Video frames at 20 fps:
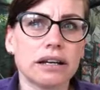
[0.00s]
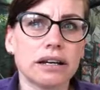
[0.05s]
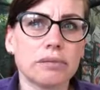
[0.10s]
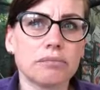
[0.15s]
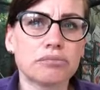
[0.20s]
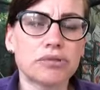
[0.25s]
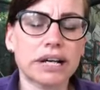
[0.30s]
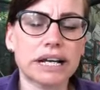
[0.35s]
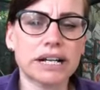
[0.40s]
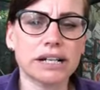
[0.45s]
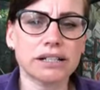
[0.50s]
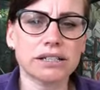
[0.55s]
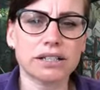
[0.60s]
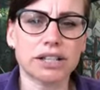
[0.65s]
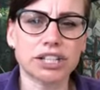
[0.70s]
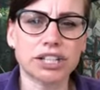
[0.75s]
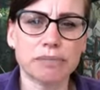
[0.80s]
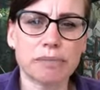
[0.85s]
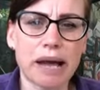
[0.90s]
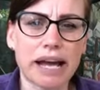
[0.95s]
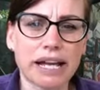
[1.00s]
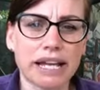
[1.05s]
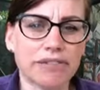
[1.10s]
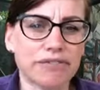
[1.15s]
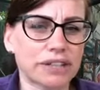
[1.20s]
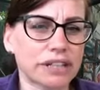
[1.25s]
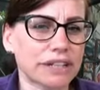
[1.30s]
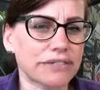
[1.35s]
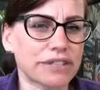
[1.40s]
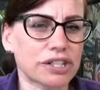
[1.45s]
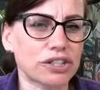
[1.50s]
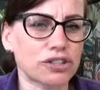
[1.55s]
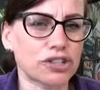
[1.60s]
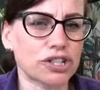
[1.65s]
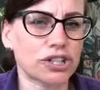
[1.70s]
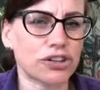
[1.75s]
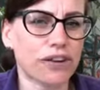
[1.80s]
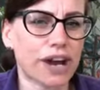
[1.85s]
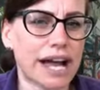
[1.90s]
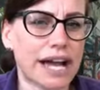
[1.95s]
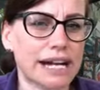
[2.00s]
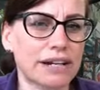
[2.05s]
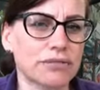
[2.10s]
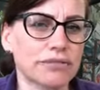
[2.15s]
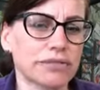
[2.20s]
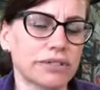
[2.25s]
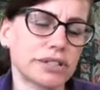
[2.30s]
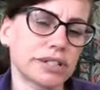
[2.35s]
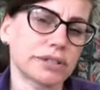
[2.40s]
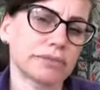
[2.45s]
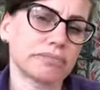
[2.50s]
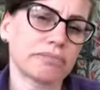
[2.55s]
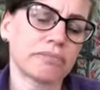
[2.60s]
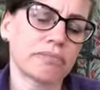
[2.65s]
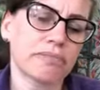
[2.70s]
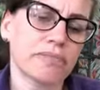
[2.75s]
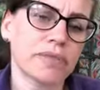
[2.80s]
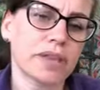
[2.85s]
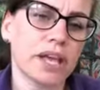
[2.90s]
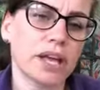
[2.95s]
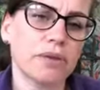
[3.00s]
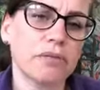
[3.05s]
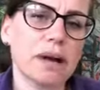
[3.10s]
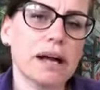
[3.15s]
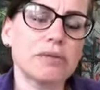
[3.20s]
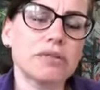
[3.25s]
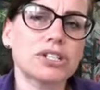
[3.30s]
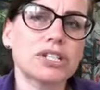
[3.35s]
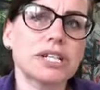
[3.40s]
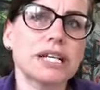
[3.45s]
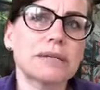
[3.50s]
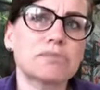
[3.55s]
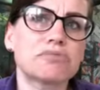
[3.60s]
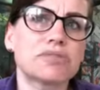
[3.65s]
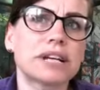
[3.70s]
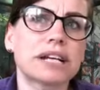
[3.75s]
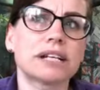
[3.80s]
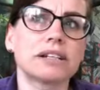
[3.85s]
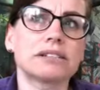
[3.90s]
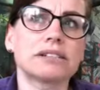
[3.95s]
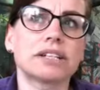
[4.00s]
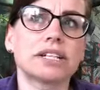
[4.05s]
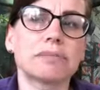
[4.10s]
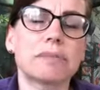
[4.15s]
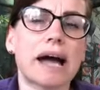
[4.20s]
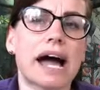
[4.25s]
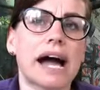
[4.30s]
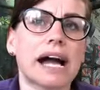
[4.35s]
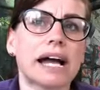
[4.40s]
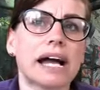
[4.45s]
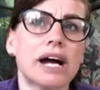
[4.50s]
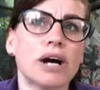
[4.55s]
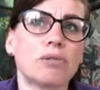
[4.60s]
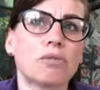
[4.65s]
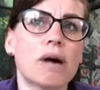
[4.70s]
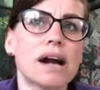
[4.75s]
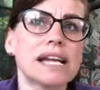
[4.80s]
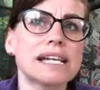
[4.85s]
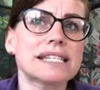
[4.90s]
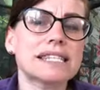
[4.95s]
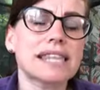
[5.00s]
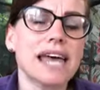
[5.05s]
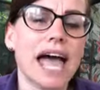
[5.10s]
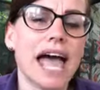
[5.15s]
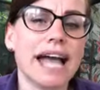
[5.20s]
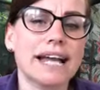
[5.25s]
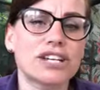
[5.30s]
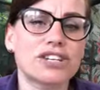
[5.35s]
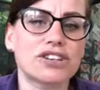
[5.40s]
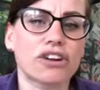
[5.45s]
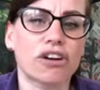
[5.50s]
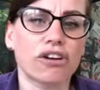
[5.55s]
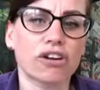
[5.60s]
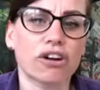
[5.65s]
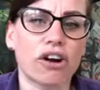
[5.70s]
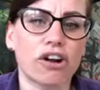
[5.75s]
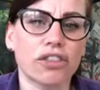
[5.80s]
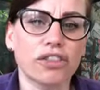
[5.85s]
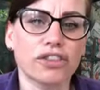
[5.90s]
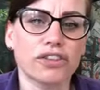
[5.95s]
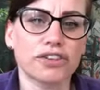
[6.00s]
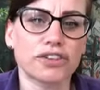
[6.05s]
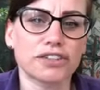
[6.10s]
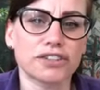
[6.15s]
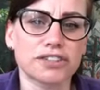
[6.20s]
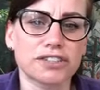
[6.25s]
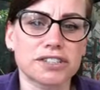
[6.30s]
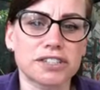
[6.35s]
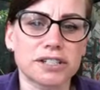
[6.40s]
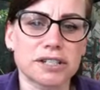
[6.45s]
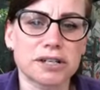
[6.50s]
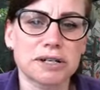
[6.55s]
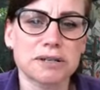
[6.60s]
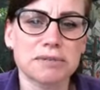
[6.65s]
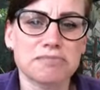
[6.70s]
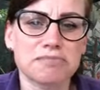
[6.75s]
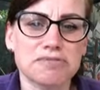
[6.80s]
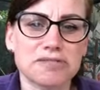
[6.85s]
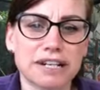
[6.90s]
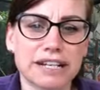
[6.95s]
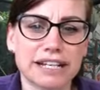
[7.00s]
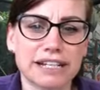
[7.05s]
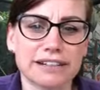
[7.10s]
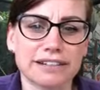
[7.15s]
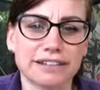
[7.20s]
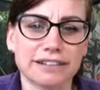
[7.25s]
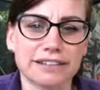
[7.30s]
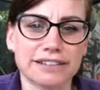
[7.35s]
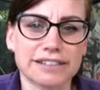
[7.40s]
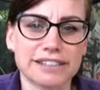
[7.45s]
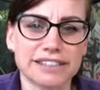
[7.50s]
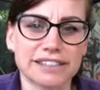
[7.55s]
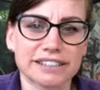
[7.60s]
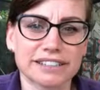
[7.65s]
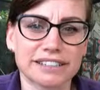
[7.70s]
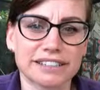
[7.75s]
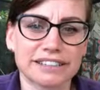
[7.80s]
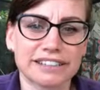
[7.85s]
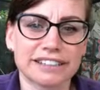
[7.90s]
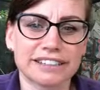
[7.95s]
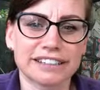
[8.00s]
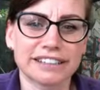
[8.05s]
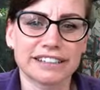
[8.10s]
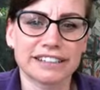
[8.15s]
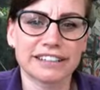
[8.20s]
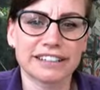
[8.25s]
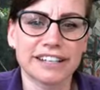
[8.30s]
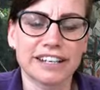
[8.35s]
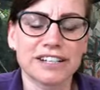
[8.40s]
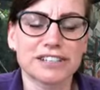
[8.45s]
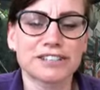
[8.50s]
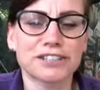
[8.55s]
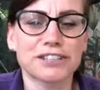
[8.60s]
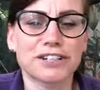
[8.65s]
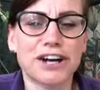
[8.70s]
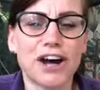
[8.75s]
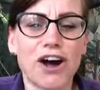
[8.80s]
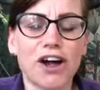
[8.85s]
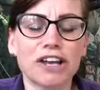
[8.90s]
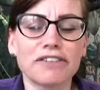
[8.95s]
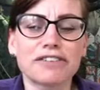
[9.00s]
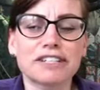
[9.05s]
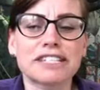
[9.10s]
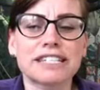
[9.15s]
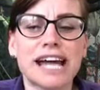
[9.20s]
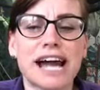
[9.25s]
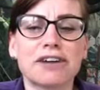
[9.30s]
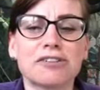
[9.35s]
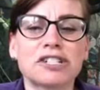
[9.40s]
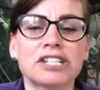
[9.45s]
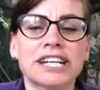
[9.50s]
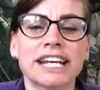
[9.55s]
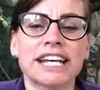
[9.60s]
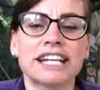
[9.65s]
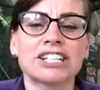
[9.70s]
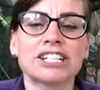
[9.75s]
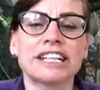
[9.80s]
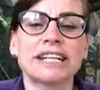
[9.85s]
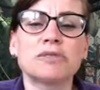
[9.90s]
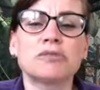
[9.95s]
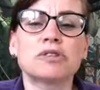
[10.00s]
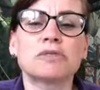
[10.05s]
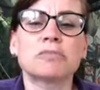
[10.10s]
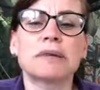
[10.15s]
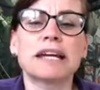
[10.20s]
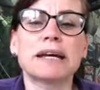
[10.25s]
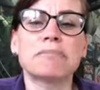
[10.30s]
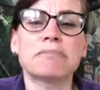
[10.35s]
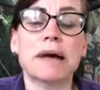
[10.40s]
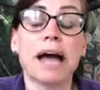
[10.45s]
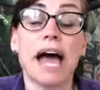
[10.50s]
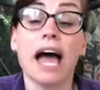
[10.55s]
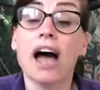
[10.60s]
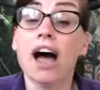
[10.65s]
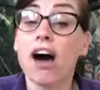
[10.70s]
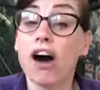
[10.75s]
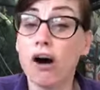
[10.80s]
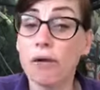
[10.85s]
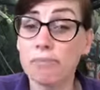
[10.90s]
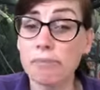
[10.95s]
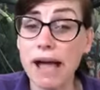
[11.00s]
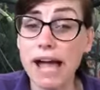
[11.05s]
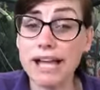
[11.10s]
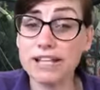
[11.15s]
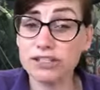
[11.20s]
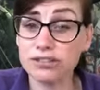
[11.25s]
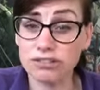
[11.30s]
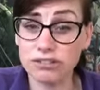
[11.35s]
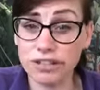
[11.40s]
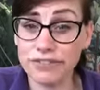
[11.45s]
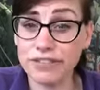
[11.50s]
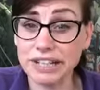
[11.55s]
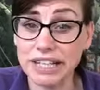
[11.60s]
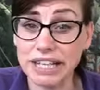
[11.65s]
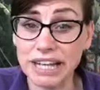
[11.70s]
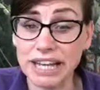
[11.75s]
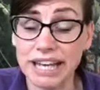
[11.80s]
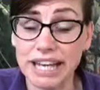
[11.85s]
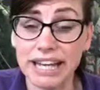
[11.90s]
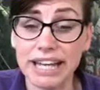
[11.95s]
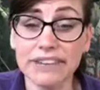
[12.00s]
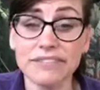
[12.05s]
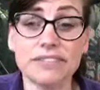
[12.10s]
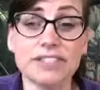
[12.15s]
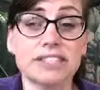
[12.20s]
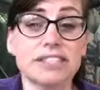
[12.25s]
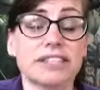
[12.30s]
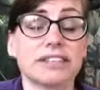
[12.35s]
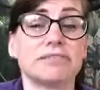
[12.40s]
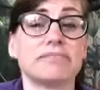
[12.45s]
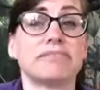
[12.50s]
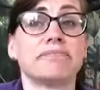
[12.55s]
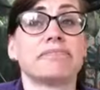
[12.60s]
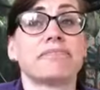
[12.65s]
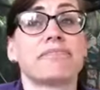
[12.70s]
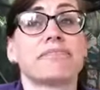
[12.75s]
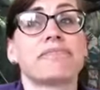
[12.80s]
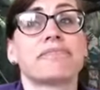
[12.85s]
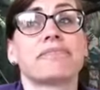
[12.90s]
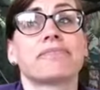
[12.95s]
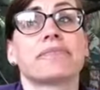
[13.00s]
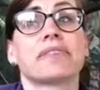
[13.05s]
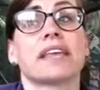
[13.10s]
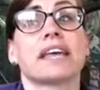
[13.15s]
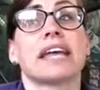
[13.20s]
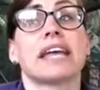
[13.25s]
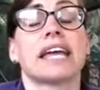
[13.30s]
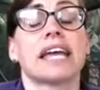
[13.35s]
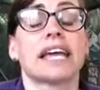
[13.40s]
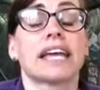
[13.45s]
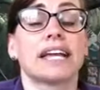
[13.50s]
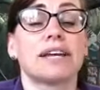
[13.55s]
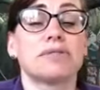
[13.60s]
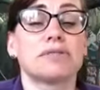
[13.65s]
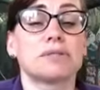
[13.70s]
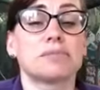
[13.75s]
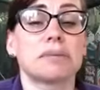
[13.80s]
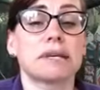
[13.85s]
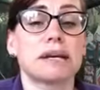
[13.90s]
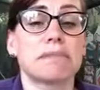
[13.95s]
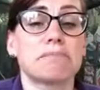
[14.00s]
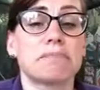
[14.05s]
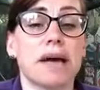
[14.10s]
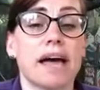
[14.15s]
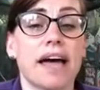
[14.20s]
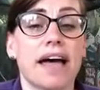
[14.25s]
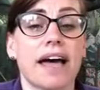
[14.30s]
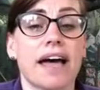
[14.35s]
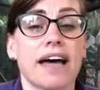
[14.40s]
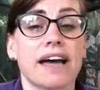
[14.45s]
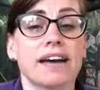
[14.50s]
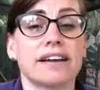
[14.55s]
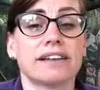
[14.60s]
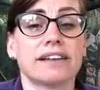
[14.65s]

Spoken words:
prickles on your back if you're living underground? Why would you need prickles on your back? Why has the hedgehog got those prickles? So Oliver's now changing. He would be a bear. Oh, bears could live in caves. He would be a bear.